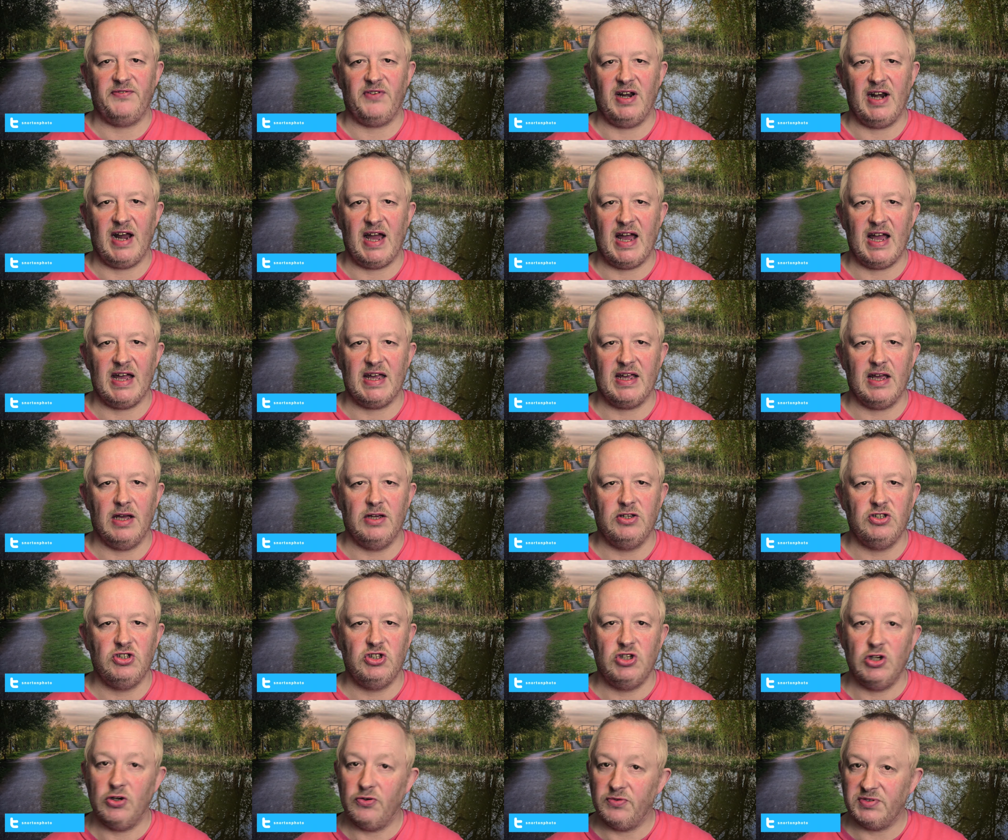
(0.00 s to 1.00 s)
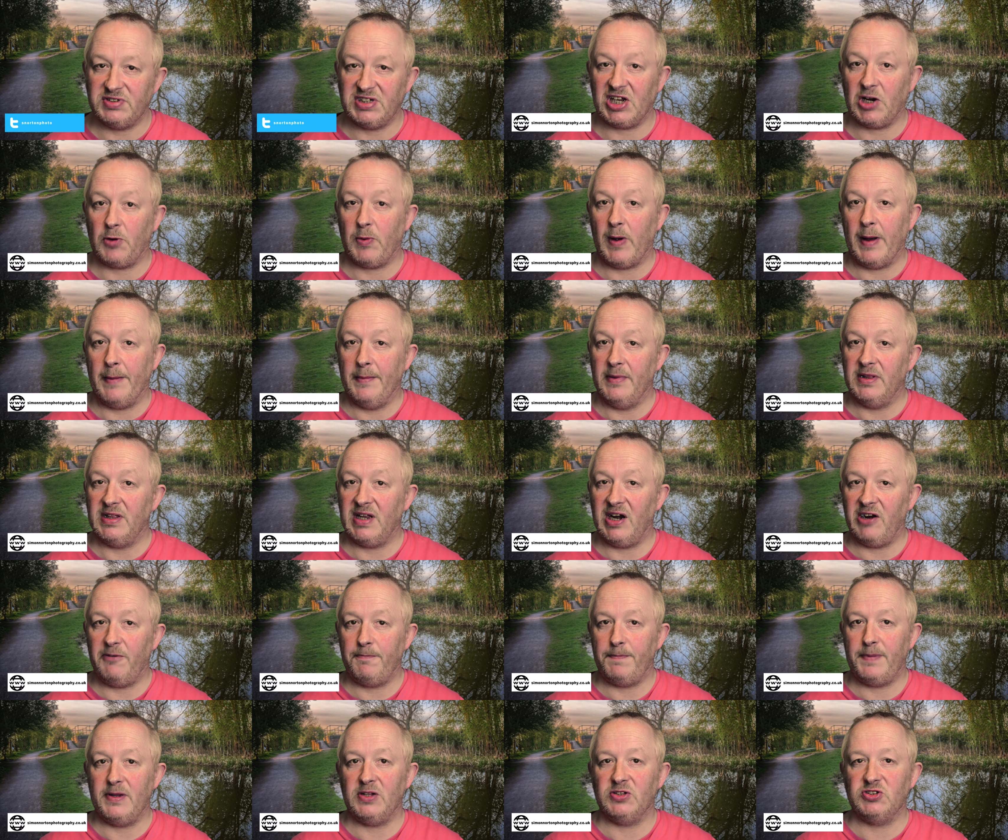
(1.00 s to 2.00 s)
and I use equipment that
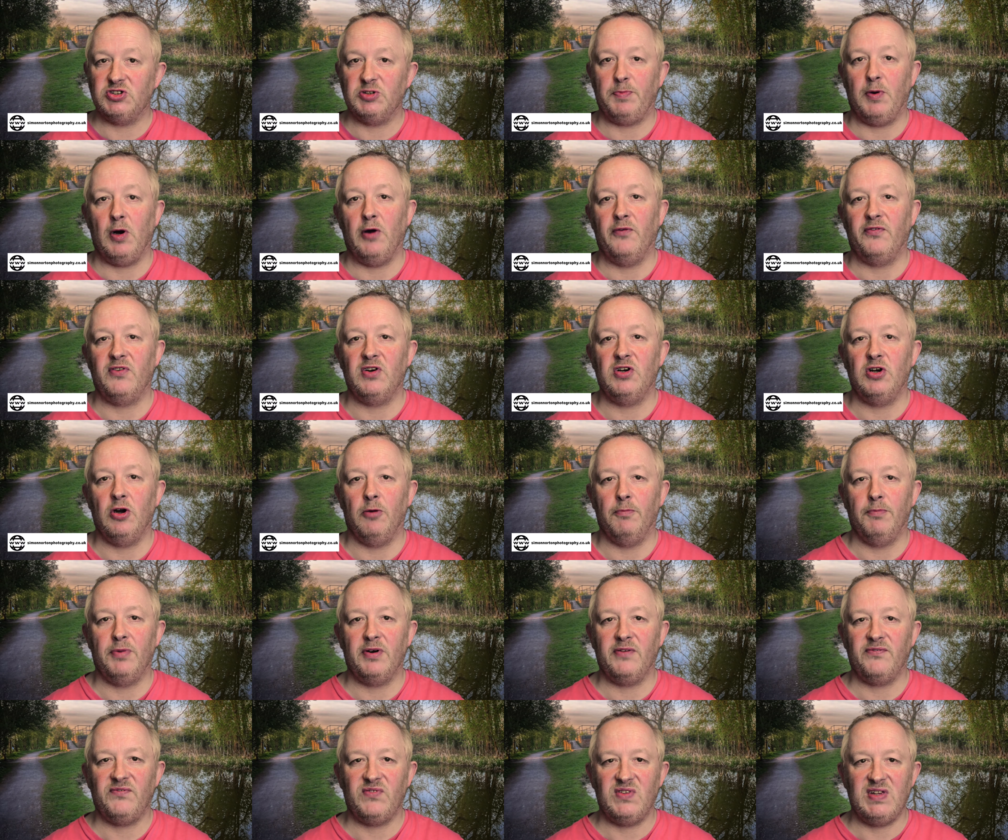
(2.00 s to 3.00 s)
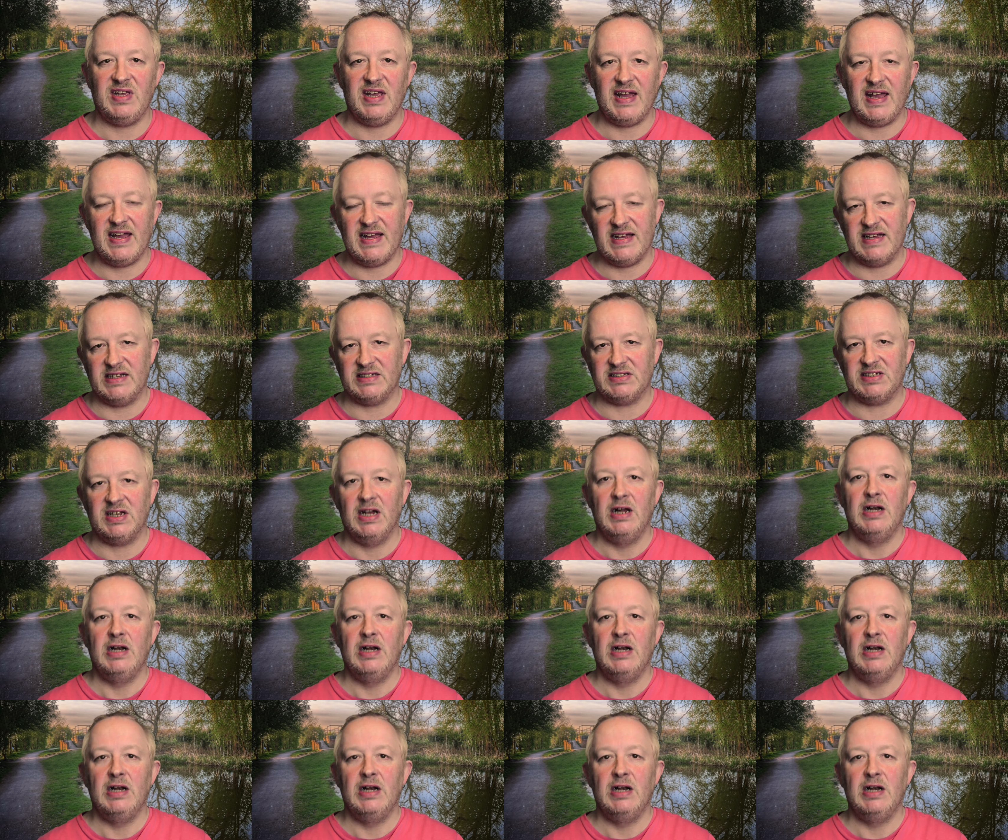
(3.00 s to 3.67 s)
I've built up over a number of years.